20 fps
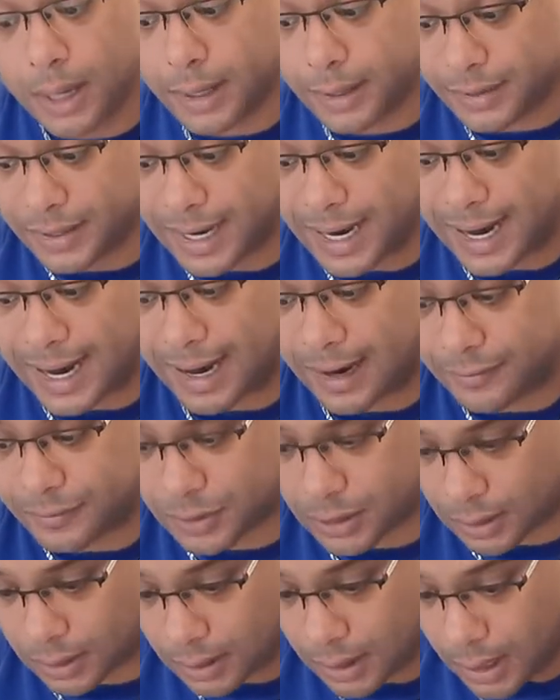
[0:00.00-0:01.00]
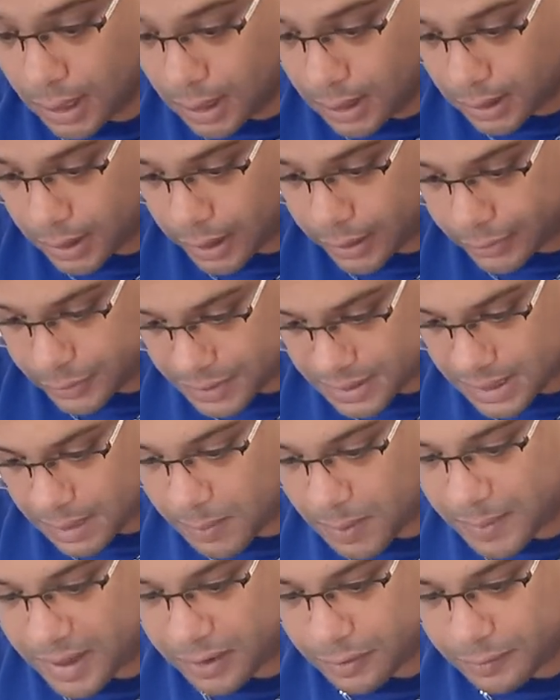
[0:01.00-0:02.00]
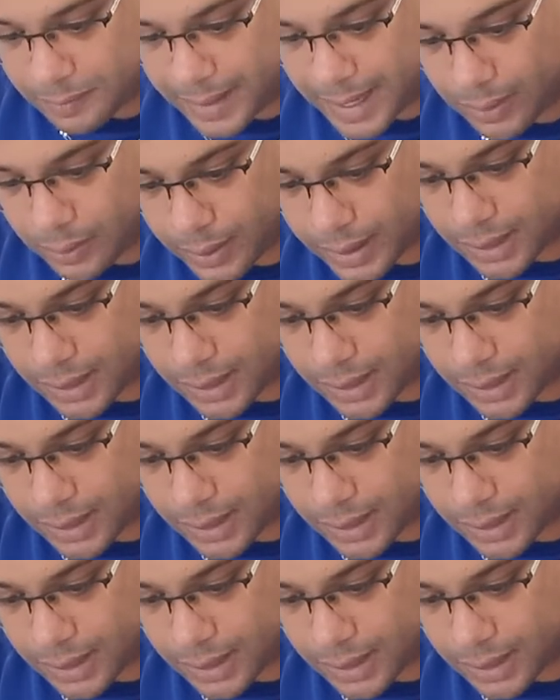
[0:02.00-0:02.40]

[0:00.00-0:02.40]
They have to, the same amount of power